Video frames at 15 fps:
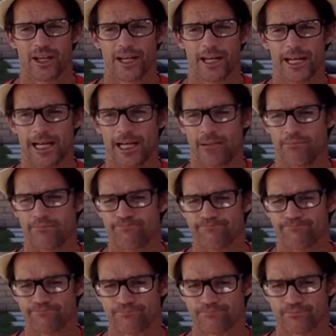
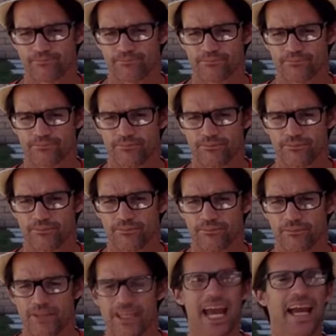
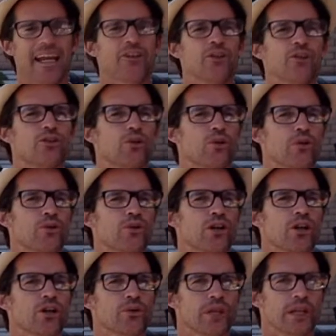The actor George
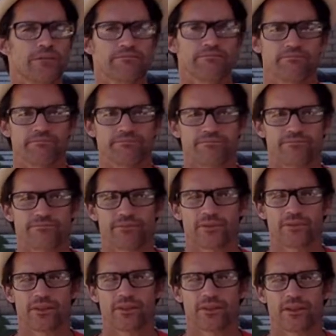Clooney,
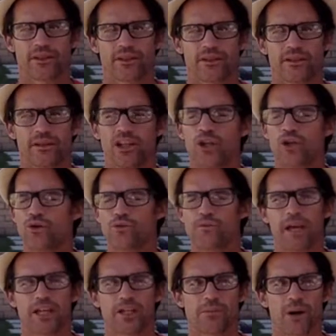huge
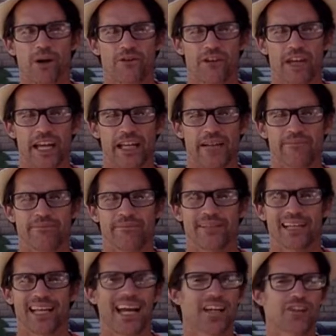baseball fan,
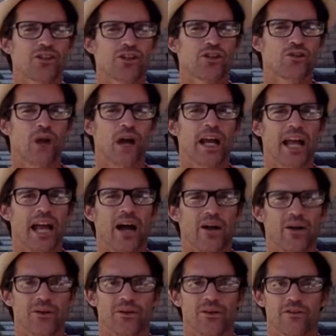actually tried
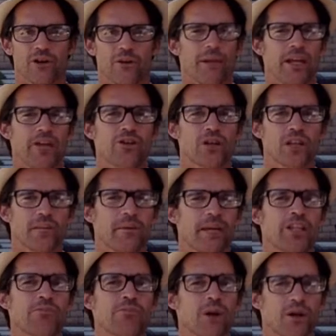out for a Major League
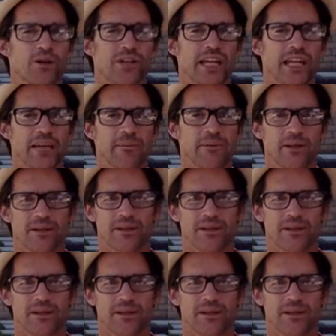Baseball team